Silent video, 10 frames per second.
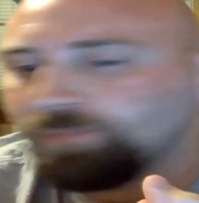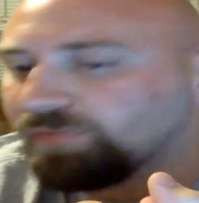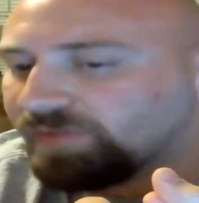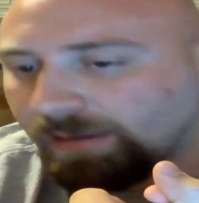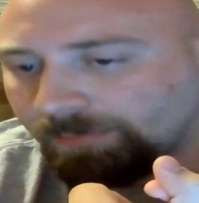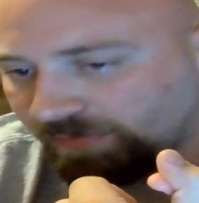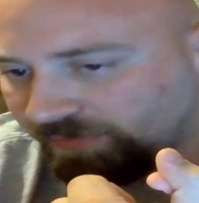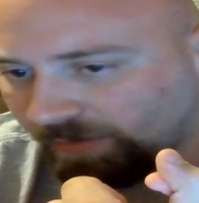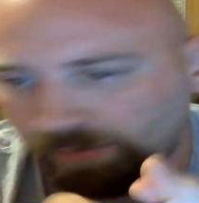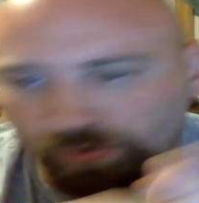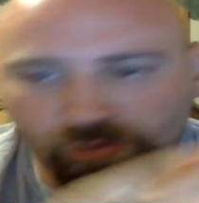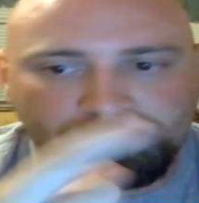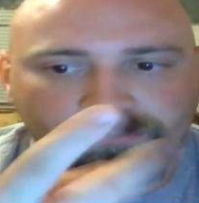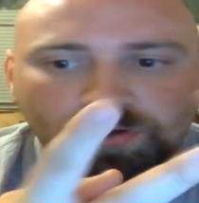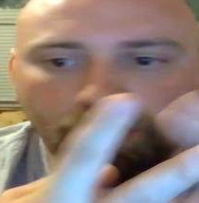up Sami Zayn. You
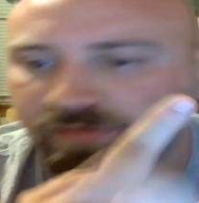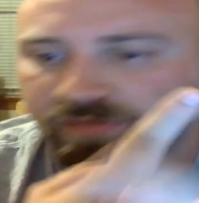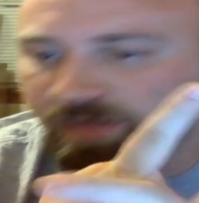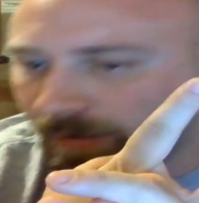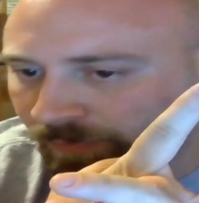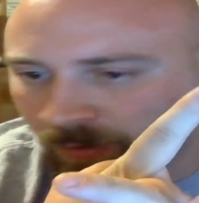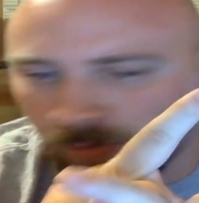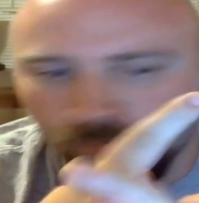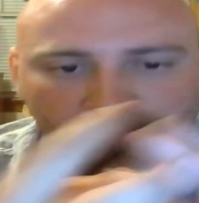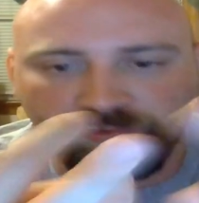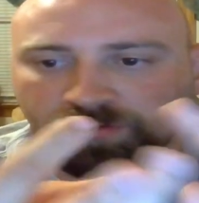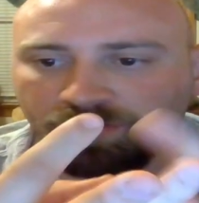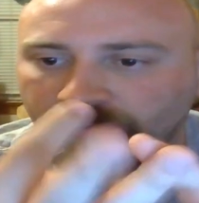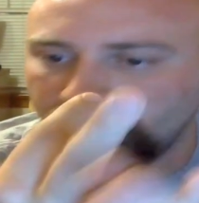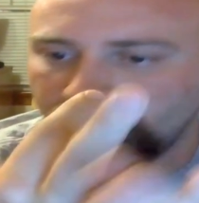can use Kevin Owens. You
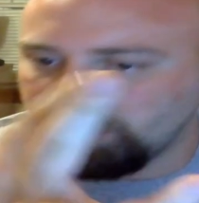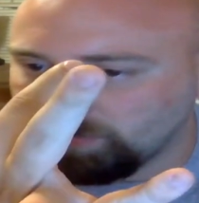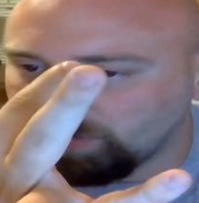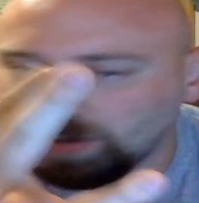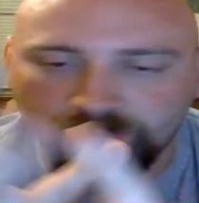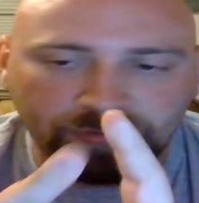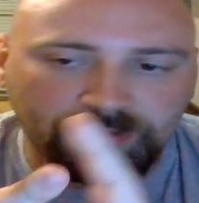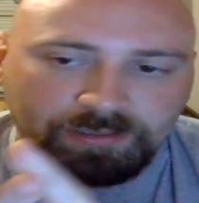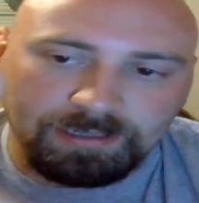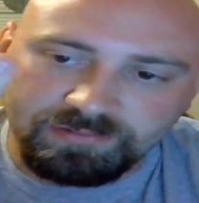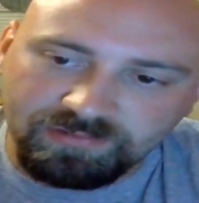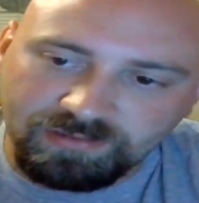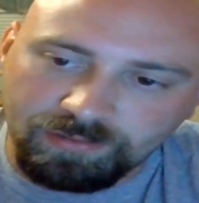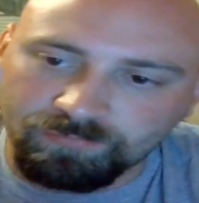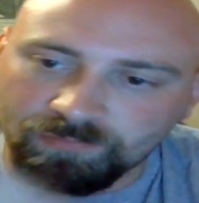can use Cesaro. You got Seth